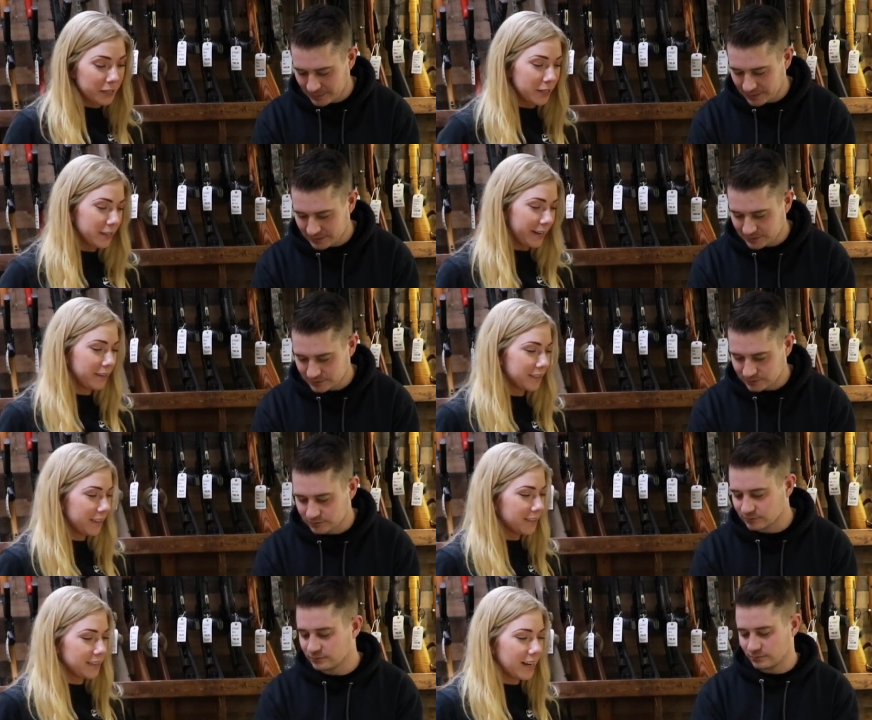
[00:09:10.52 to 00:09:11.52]
Speaker 1: here at Garrett's
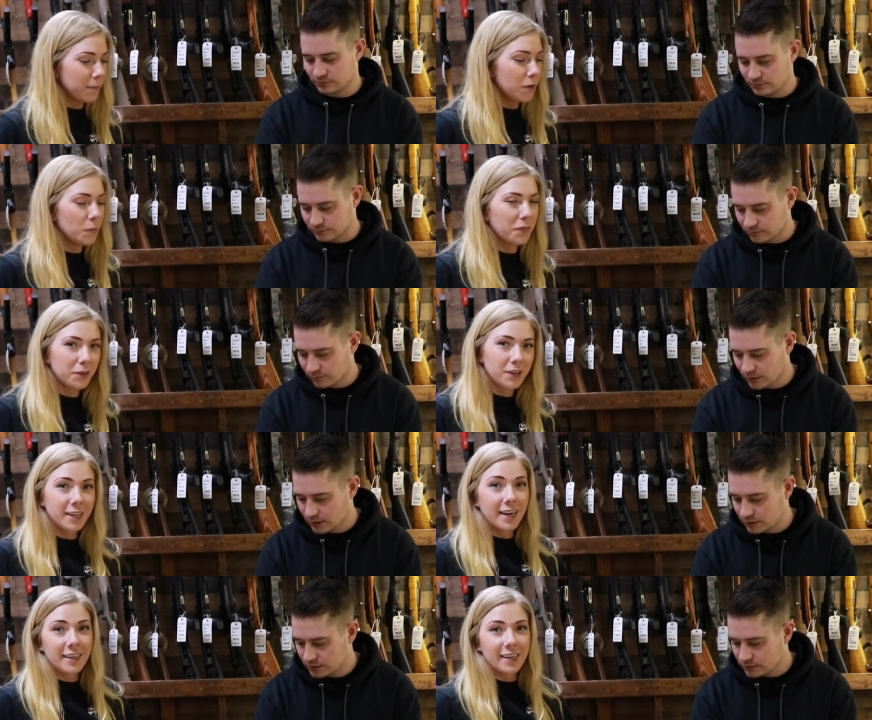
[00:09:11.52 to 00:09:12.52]
Guns and Ammo,
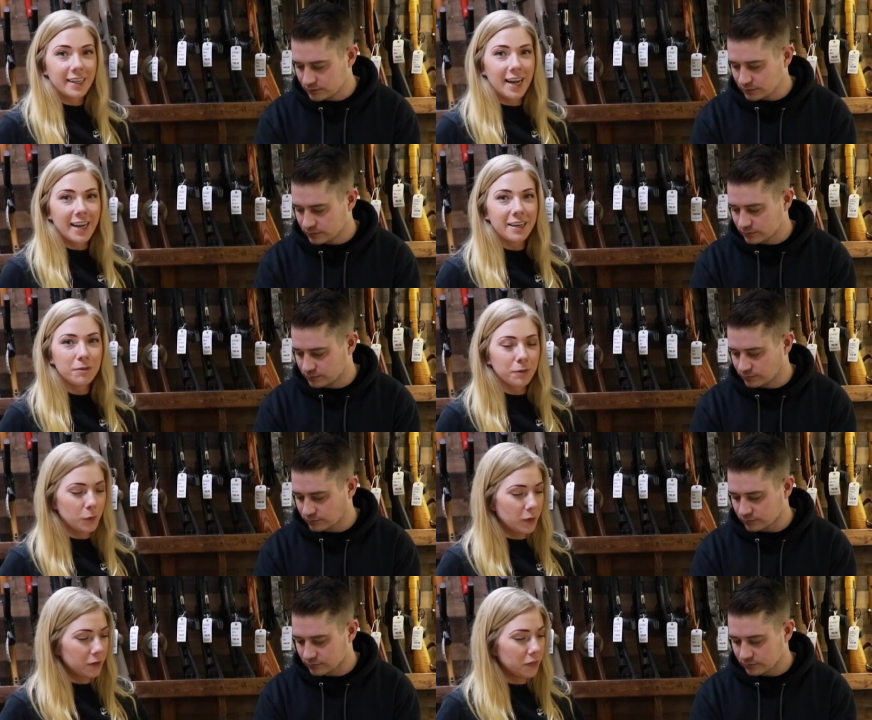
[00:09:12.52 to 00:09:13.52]
$139.99
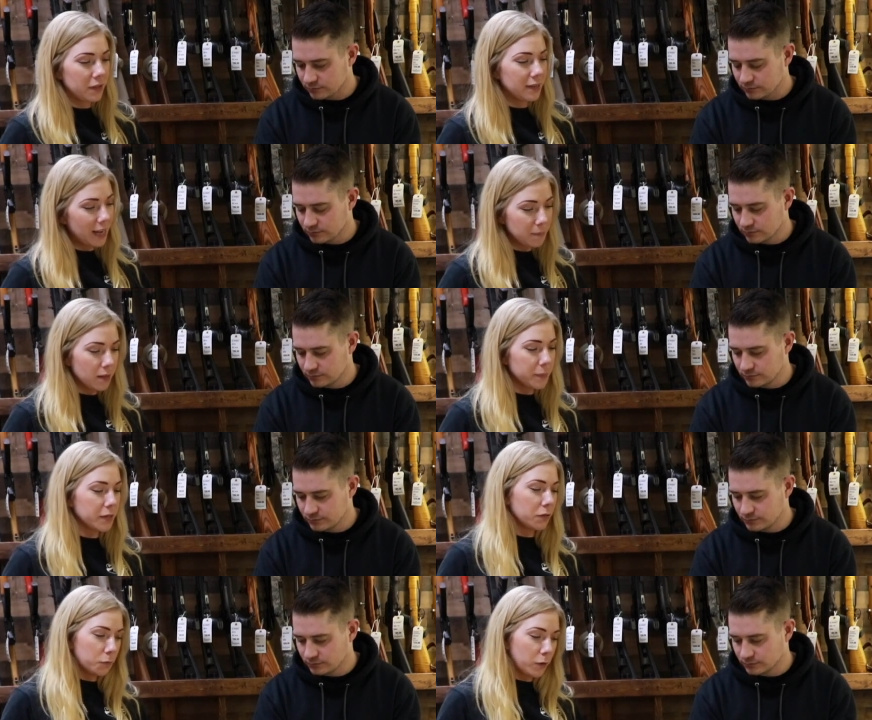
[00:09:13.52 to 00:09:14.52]
for the
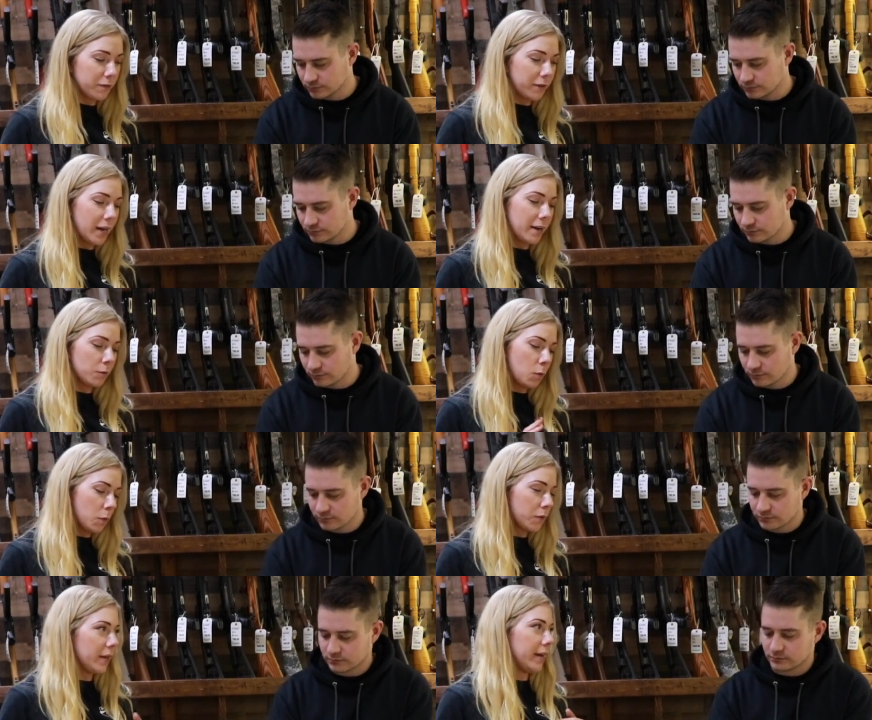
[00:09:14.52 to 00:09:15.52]
9mm, the 45,
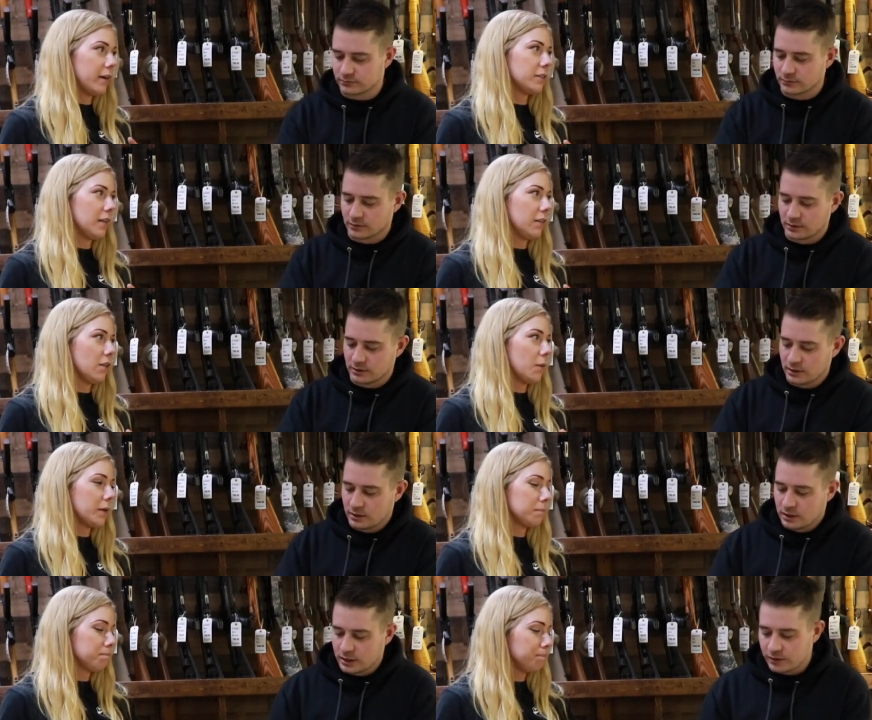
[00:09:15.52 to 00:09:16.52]
or the AR-10 lower.
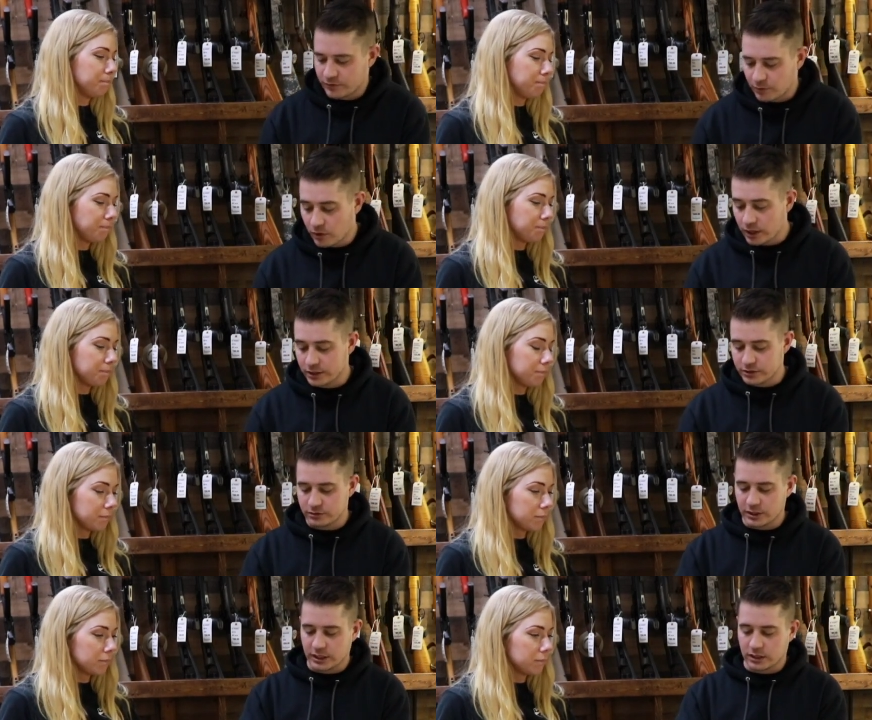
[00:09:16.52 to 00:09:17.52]
Speaker 2: And if they wanted to,
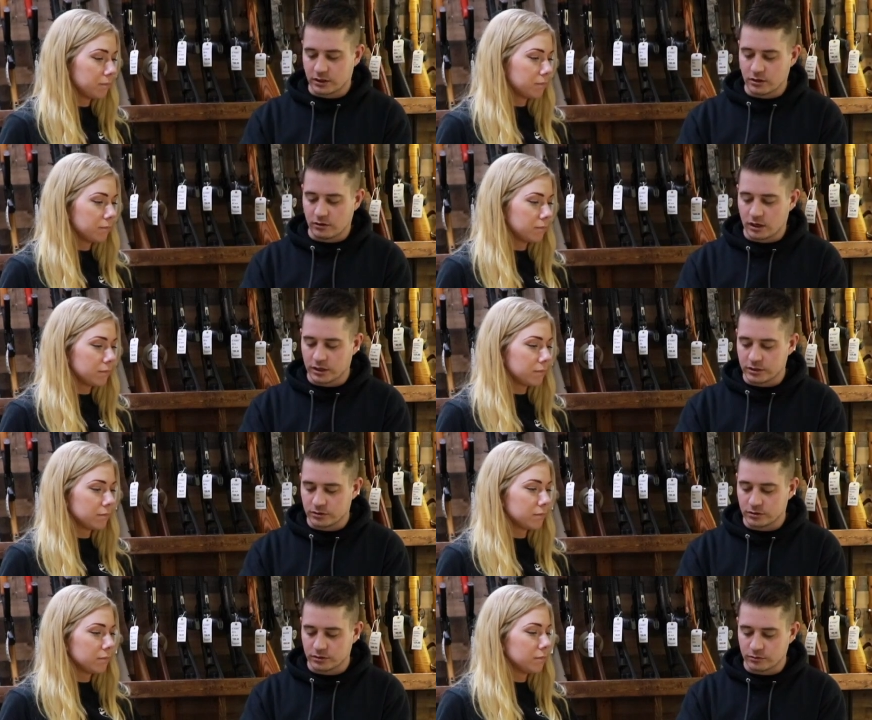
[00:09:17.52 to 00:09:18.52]
they can go on
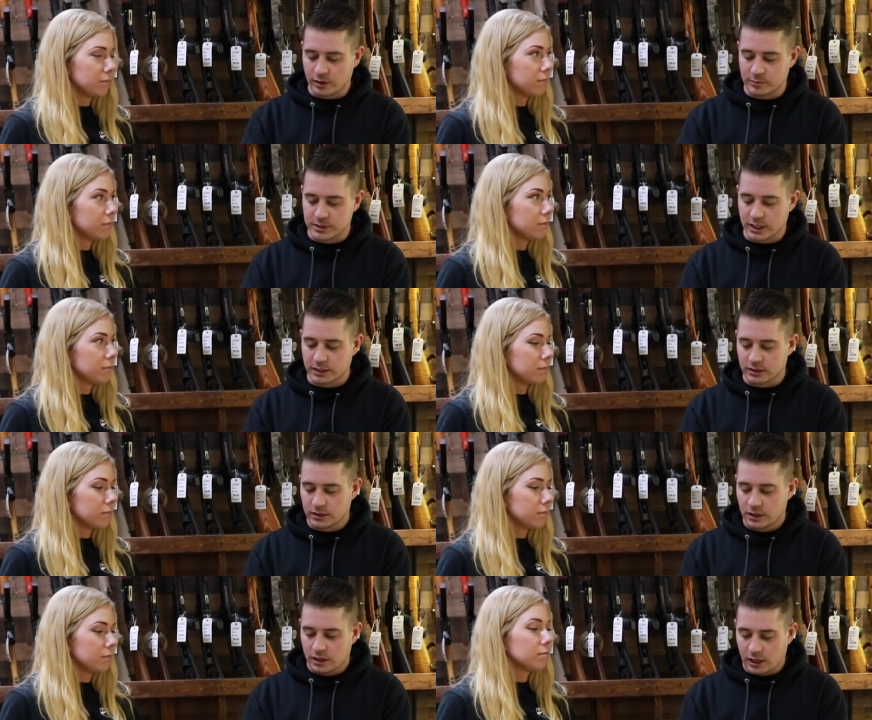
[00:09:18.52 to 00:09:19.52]
your website
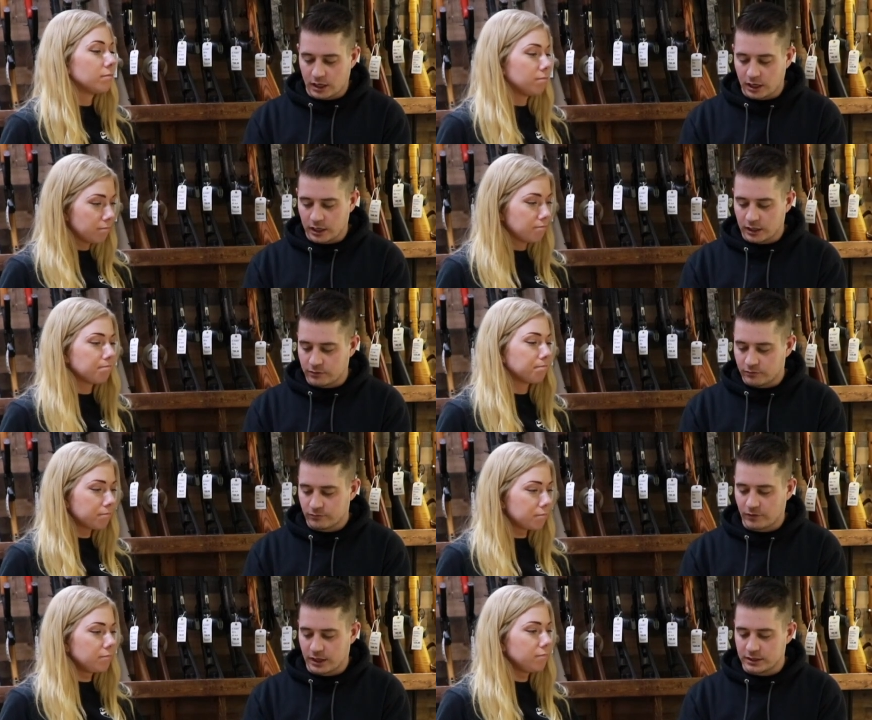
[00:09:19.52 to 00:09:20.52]
uh, and
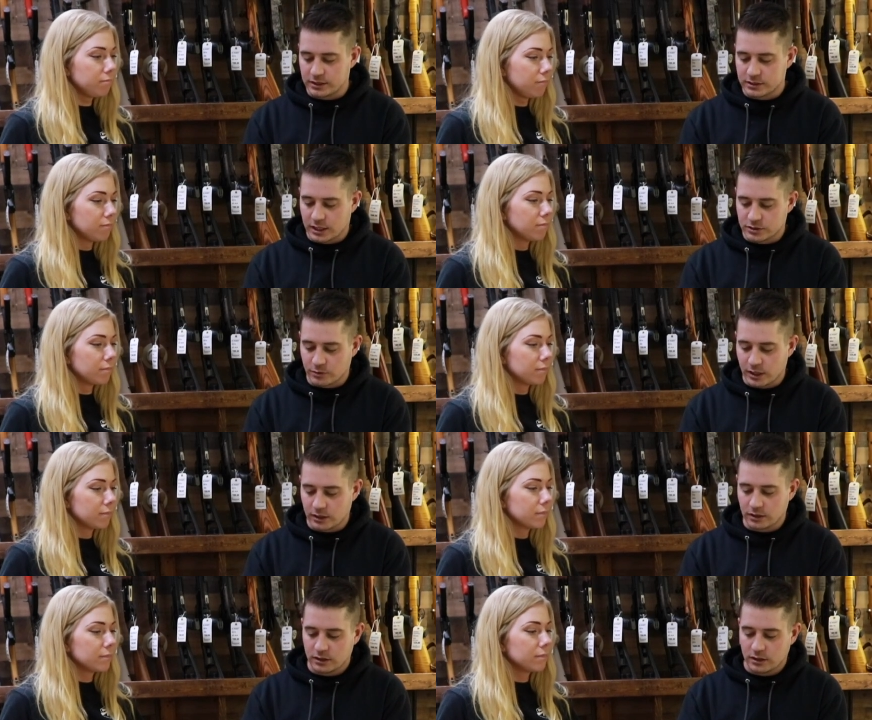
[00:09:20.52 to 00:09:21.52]
find these as
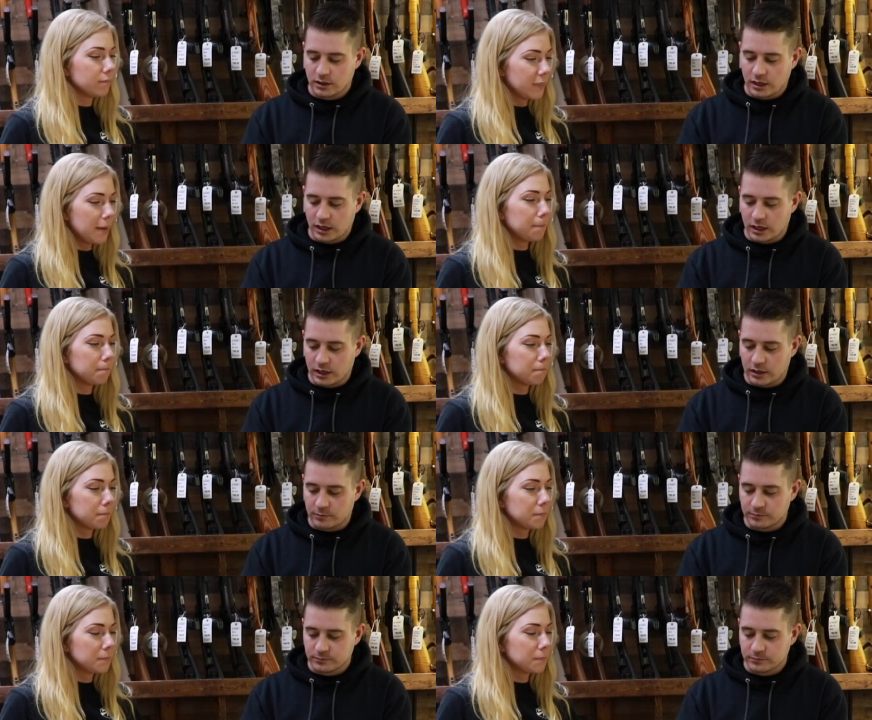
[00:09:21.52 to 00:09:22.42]
well. Um,